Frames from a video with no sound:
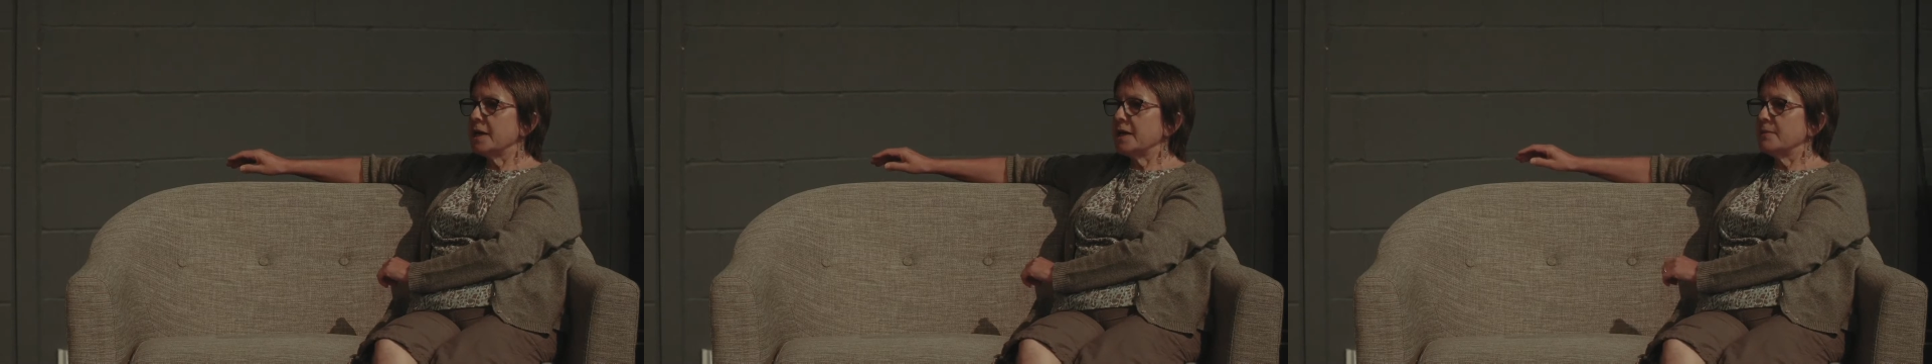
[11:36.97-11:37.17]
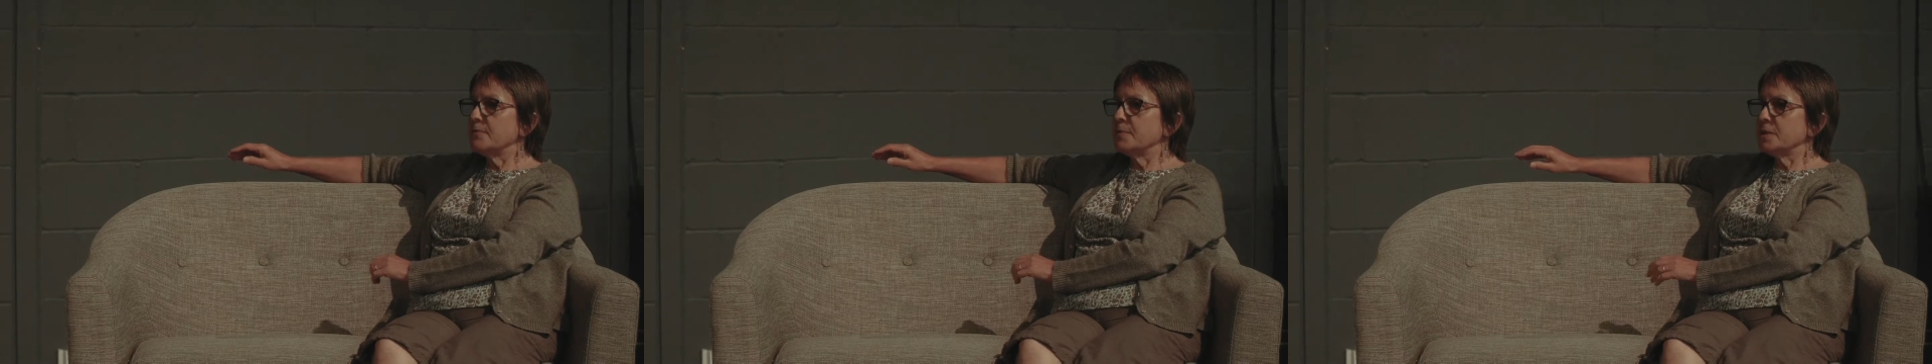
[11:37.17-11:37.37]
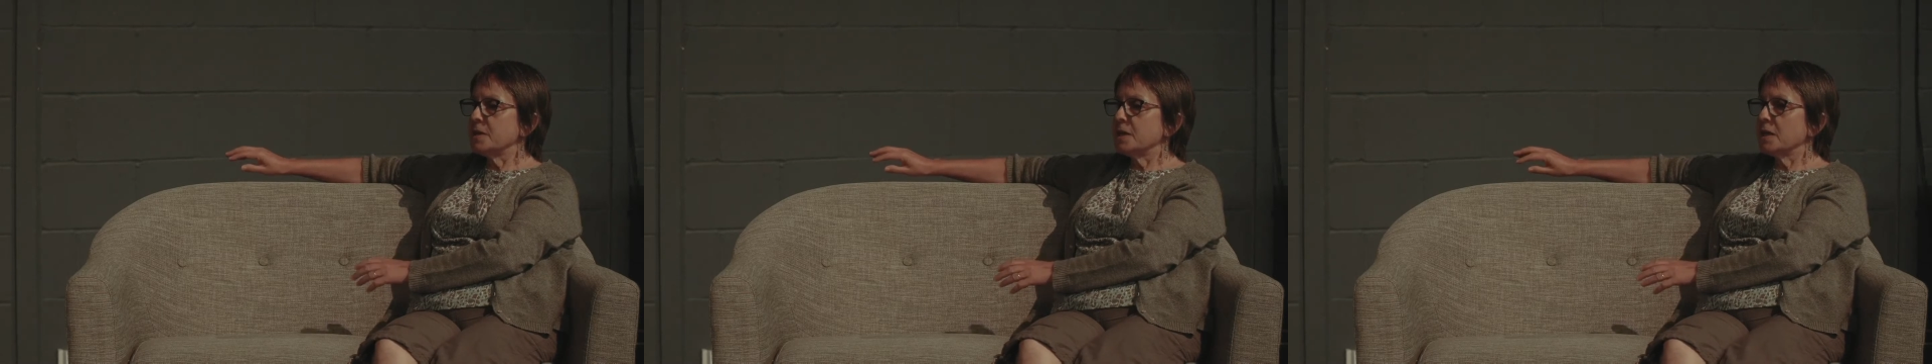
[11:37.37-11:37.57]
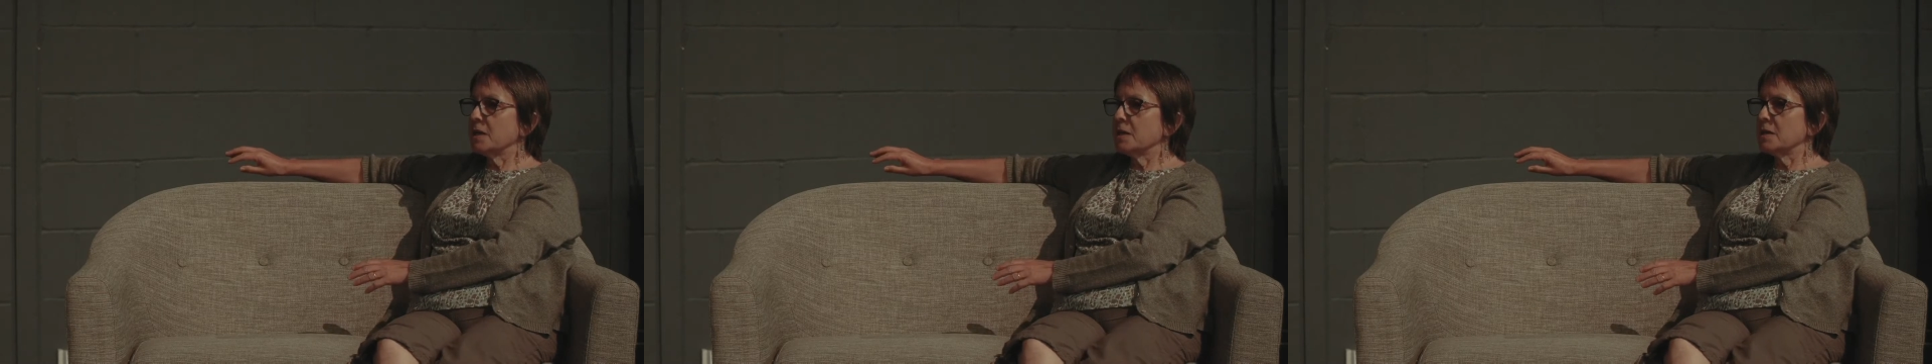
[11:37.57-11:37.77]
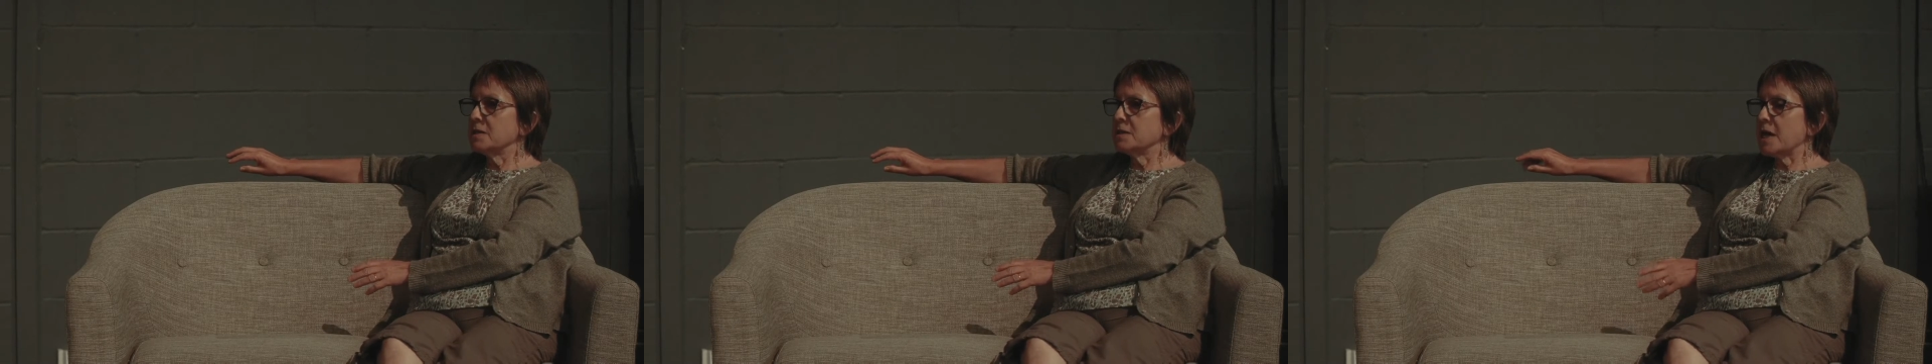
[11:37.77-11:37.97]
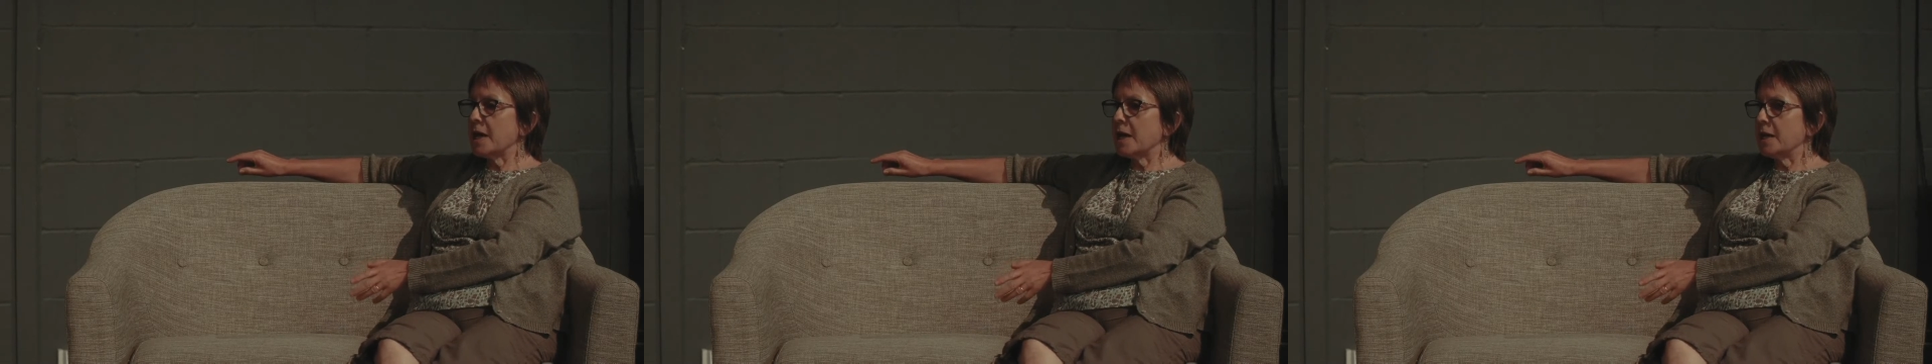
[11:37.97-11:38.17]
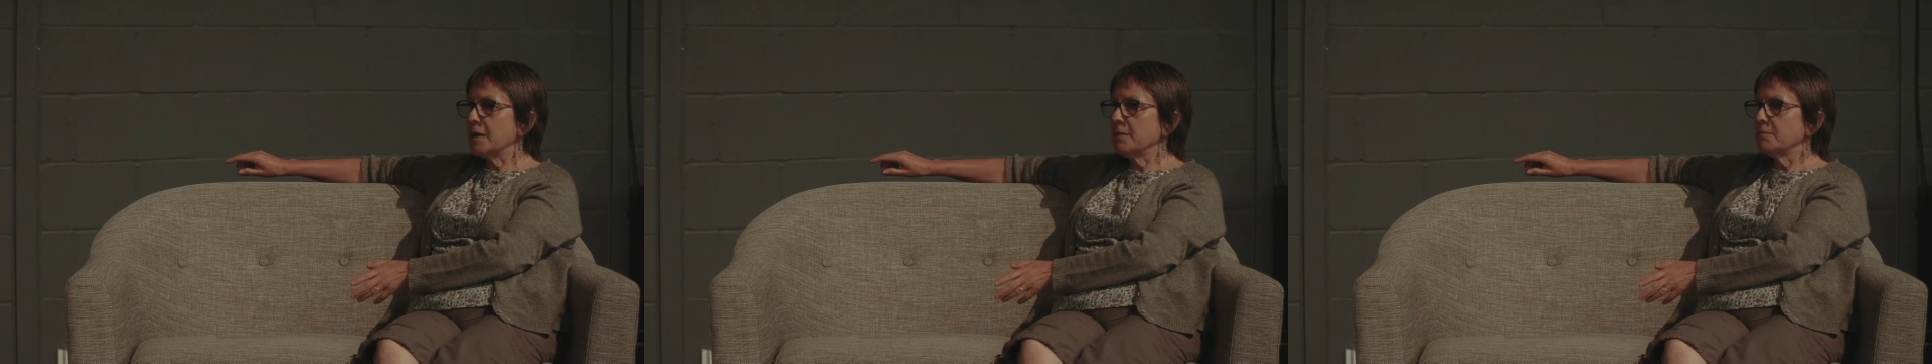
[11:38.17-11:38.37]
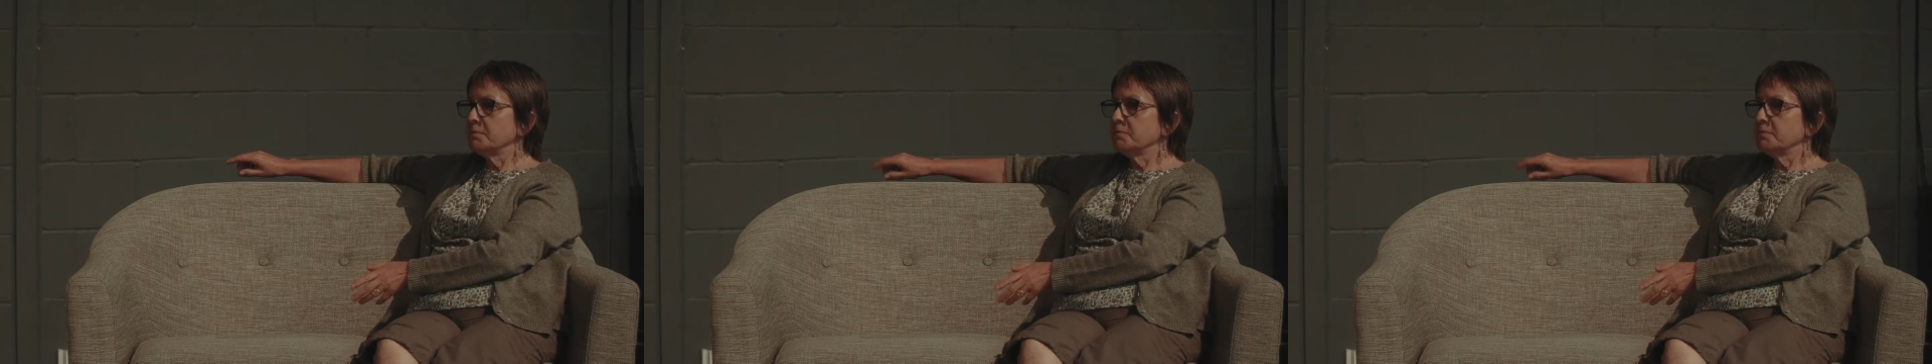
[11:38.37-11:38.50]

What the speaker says: a particular day,